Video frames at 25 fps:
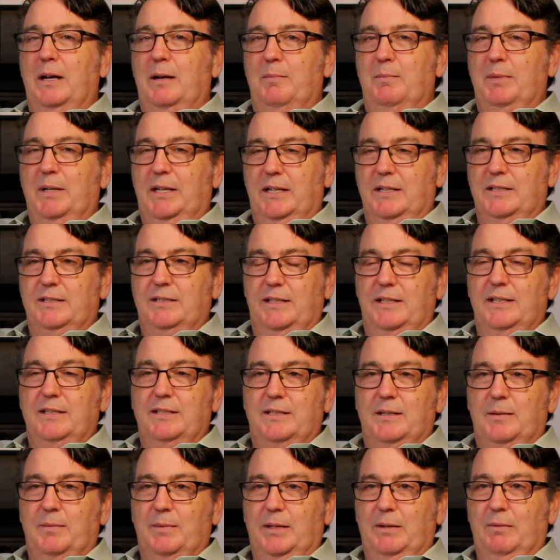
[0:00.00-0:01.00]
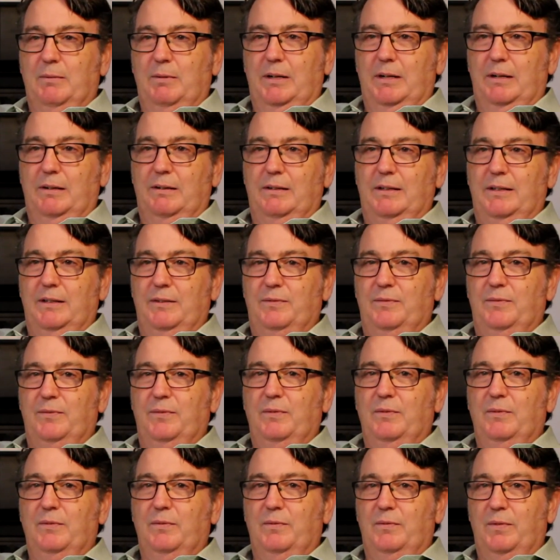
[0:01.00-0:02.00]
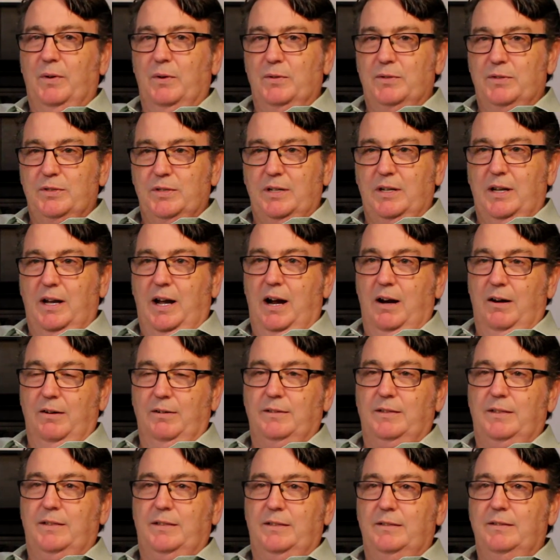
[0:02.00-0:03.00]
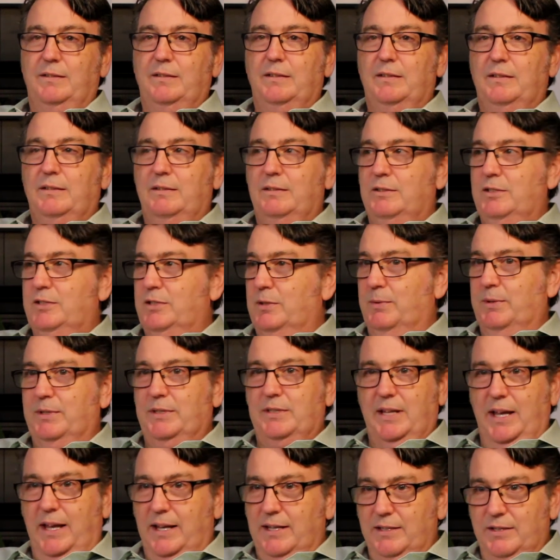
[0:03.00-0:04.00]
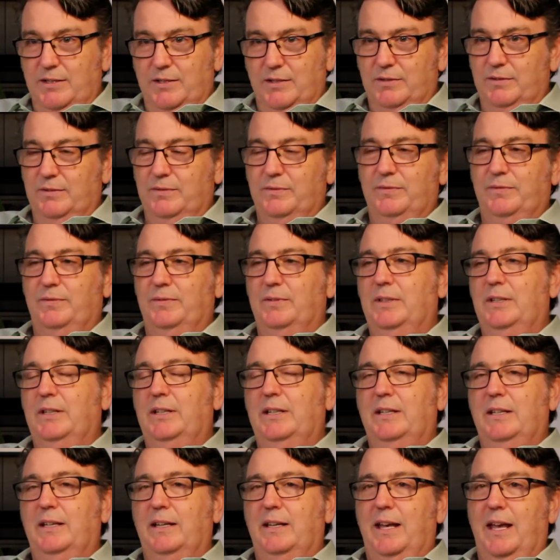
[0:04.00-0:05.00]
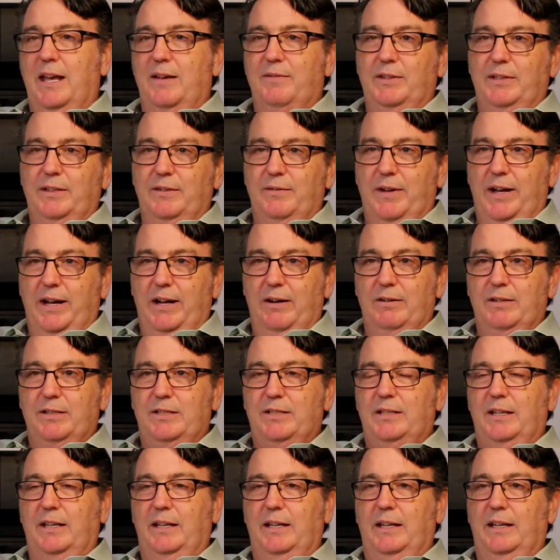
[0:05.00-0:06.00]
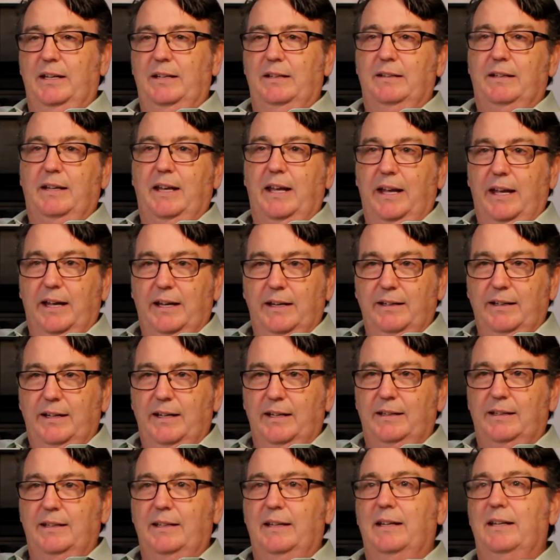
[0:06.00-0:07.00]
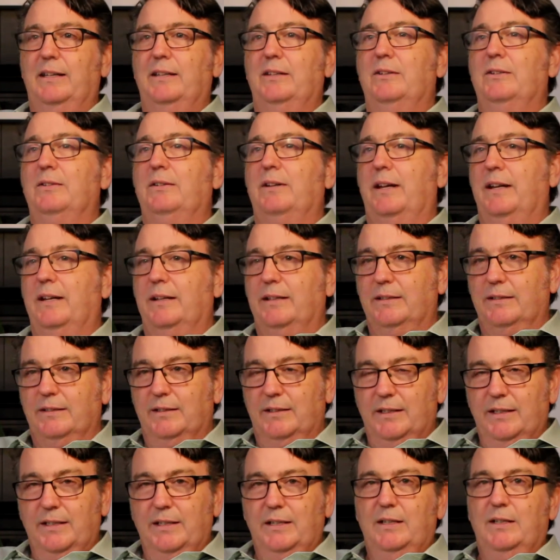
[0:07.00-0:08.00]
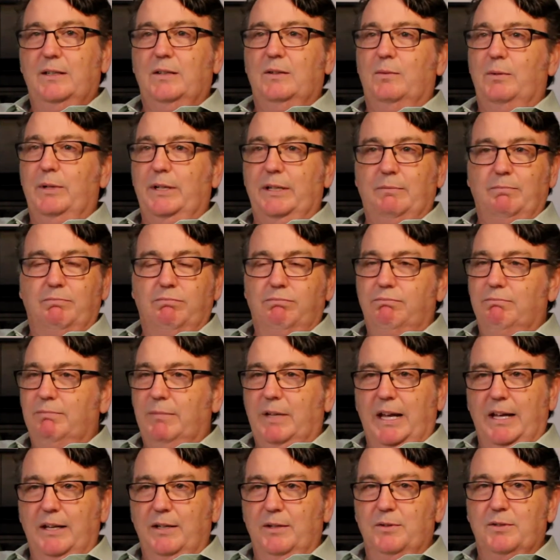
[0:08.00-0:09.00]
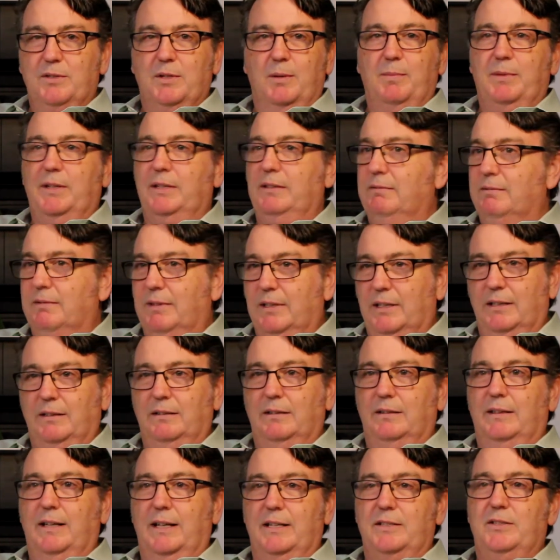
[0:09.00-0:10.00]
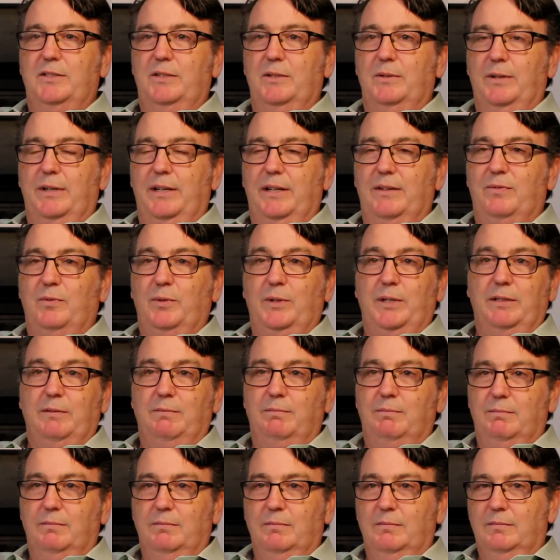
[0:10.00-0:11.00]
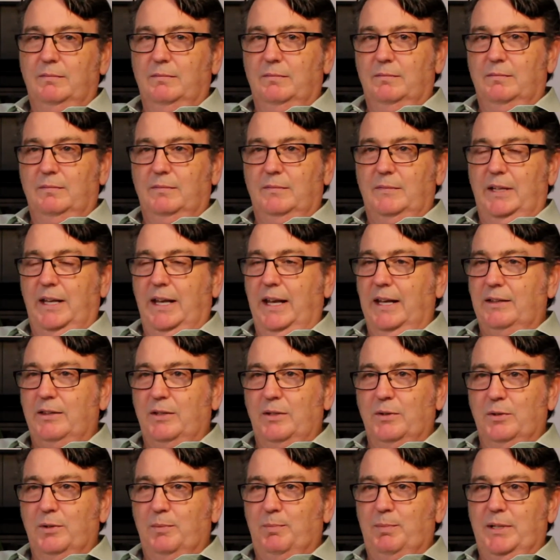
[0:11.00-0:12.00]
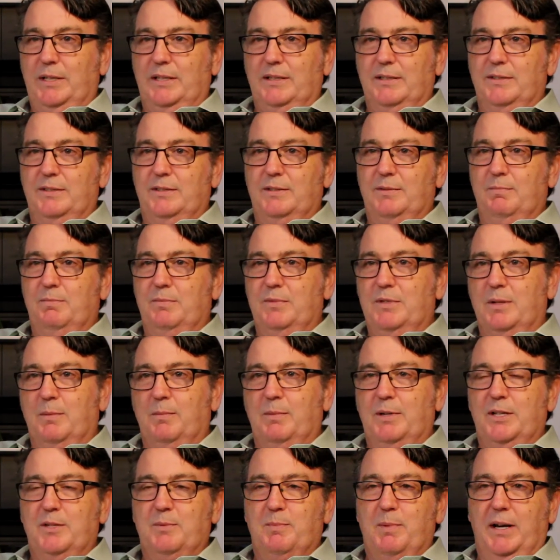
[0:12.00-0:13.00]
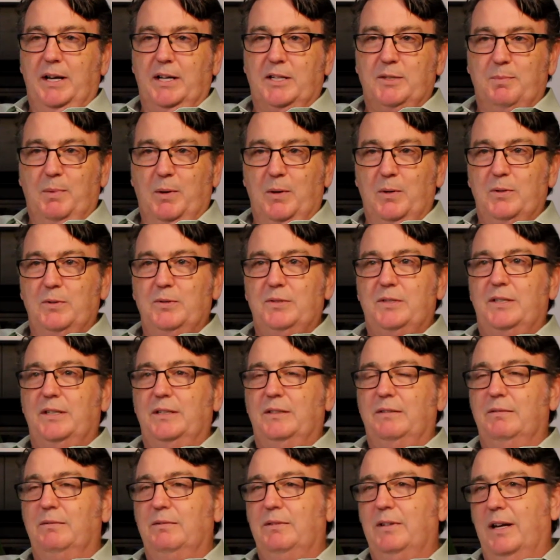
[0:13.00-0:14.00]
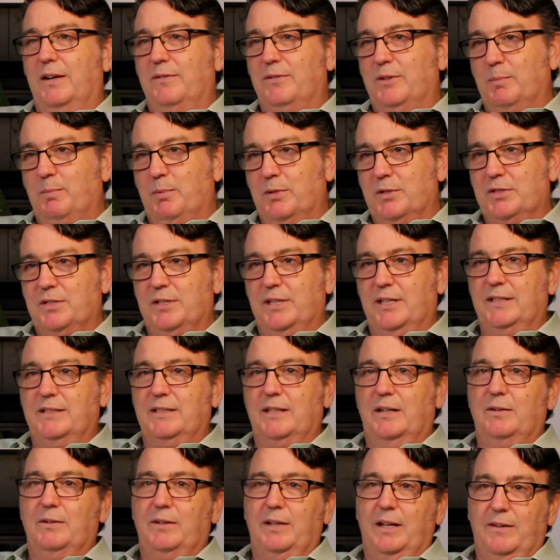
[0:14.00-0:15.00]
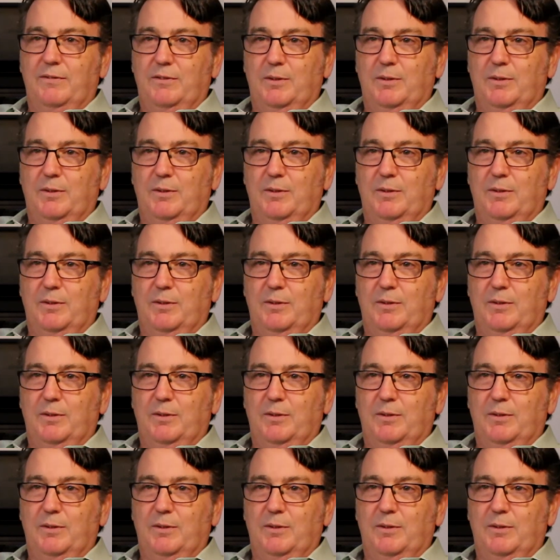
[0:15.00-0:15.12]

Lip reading: Because it is something where if folks aren't showing signs of having the virus and can get together and we can do something, then let's do it. If we can't do it because somebody's been exposed and you have to push things out,